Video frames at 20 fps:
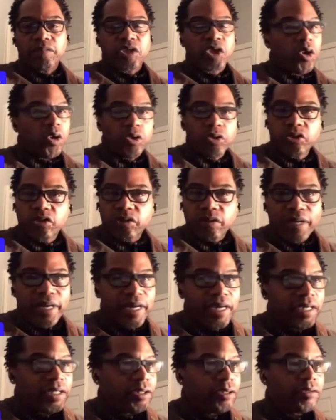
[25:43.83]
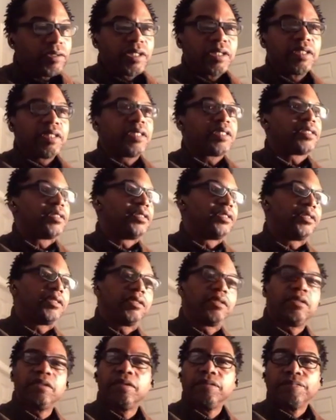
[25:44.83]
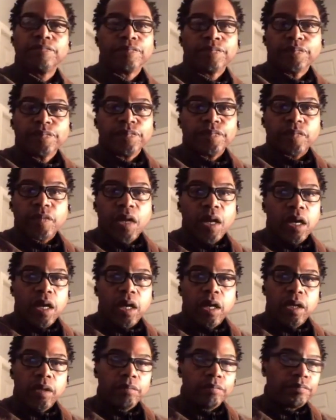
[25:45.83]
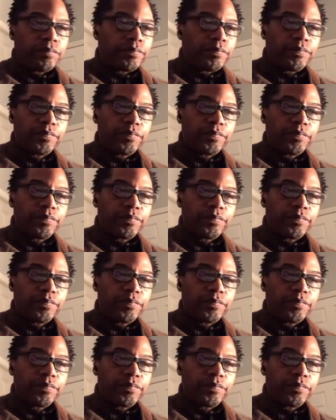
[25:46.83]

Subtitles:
Coltrane. You can listen to um,